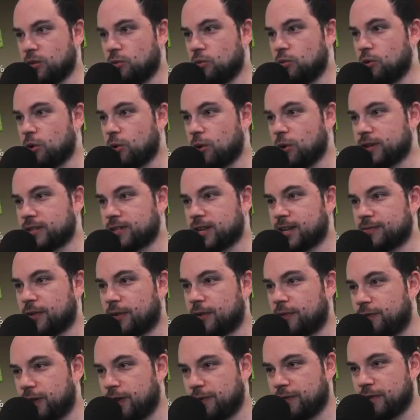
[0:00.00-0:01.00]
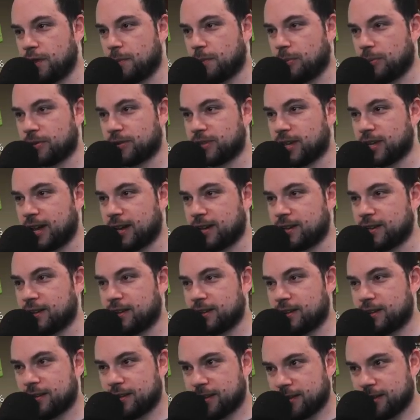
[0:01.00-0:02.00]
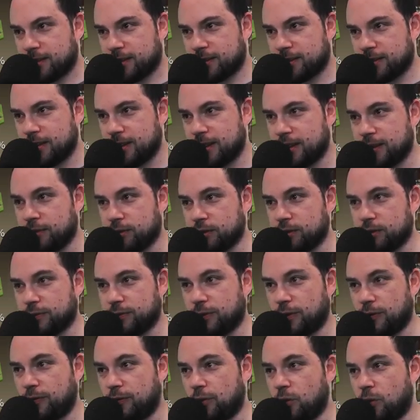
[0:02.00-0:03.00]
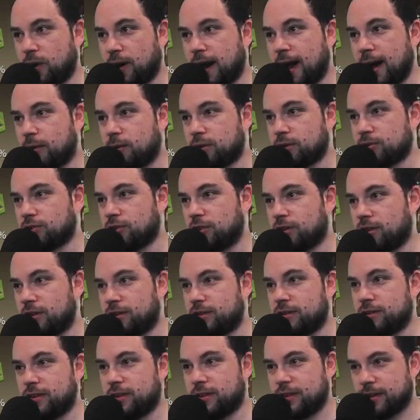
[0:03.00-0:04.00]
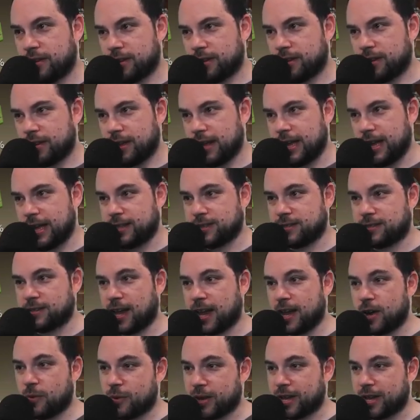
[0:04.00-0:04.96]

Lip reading: Ruins have a 50% yield for 4 hours on insight.